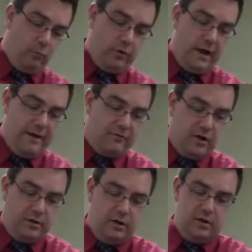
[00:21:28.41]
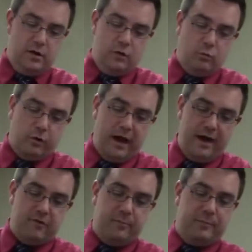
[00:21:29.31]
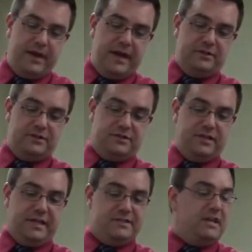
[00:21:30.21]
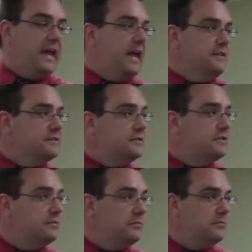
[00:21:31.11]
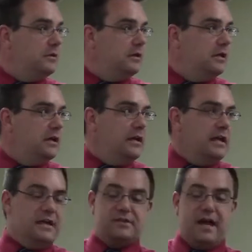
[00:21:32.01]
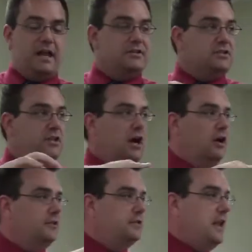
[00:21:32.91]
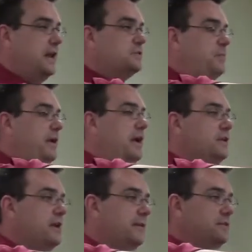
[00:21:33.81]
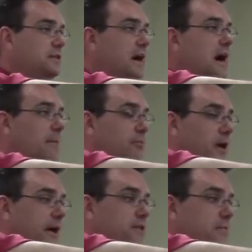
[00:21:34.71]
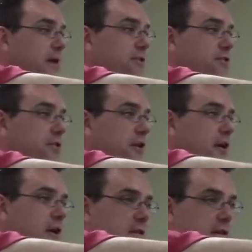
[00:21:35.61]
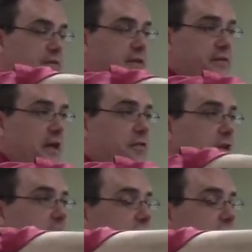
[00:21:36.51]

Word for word: wherever wherever page 6 ends, he's got to start the next page at the top, right, to make sure that, that, that, things